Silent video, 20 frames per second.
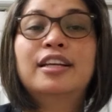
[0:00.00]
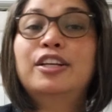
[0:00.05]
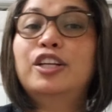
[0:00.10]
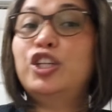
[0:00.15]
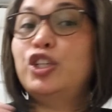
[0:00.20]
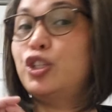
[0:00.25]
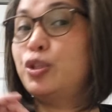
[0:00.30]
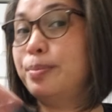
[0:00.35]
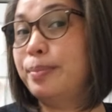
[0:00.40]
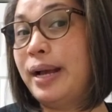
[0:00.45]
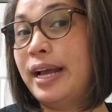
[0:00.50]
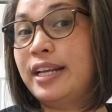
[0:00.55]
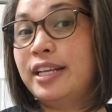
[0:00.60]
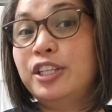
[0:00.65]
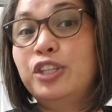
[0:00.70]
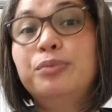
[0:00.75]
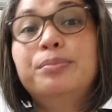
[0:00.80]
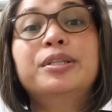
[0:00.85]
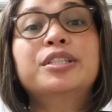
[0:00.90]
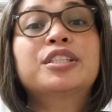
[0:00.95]

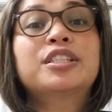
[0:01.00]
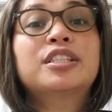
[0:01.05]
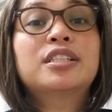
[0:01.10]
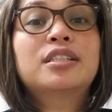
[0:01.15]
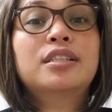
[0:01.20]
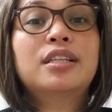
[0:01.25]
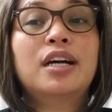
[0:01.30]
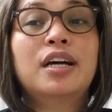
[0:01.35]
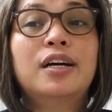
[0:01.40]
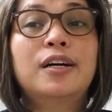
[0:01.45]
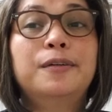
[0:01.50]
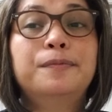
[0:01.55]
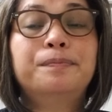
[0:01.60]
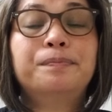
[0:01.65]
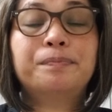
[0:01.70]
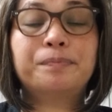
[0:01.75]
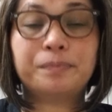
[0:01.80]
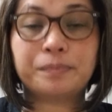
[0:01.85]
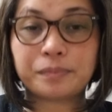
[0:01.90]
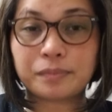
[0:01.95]
you must
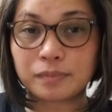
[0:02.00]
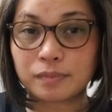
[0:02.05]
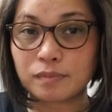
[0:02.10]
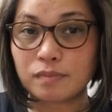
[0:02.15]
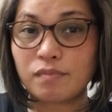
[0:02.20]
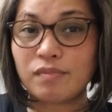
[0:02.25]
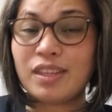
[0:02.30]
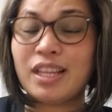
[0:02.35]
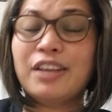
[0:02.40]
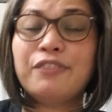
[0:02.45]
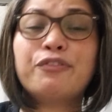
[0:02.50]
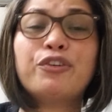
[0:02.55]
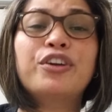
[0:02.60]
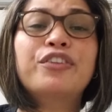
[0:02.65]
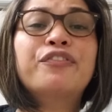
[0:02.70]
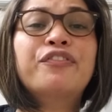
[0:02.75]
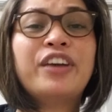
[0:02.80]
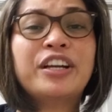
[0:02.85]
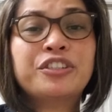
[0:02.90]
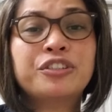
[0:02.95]
and for
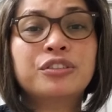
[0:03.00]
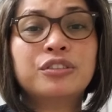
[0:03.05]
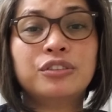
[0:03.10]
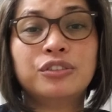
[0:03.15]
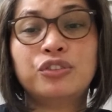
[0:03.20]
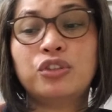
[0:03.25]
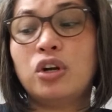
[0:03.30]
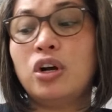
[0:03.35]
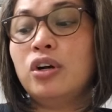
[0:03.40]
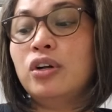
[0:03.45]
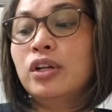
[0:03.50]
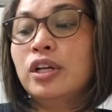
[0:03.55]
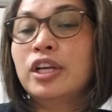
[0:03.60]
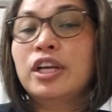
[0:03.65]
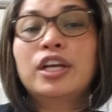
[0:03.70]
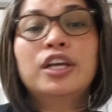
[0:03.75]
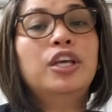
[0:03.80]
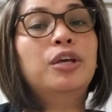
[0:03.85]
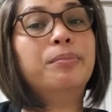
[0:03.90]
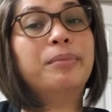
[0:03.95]
infection control,
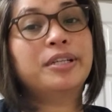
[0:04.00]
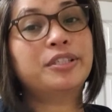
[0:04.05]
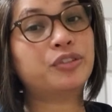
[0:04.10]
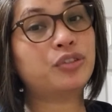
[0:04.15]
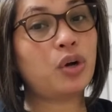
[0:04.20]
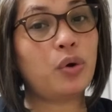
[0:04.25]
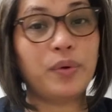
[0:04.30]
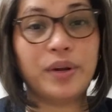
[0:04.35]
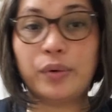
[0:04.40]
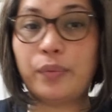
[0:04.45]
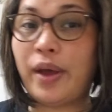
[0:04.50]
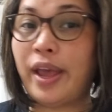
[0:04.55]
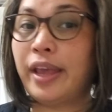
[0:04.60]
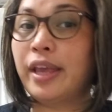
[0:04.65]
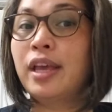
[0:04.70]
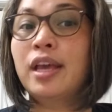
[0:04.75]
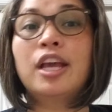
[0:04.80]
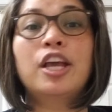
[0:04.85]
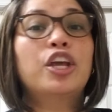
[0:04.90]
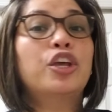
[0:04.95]
you must throw it
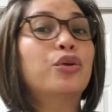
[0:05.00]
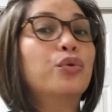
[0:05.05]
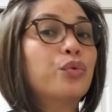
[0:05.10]
away. You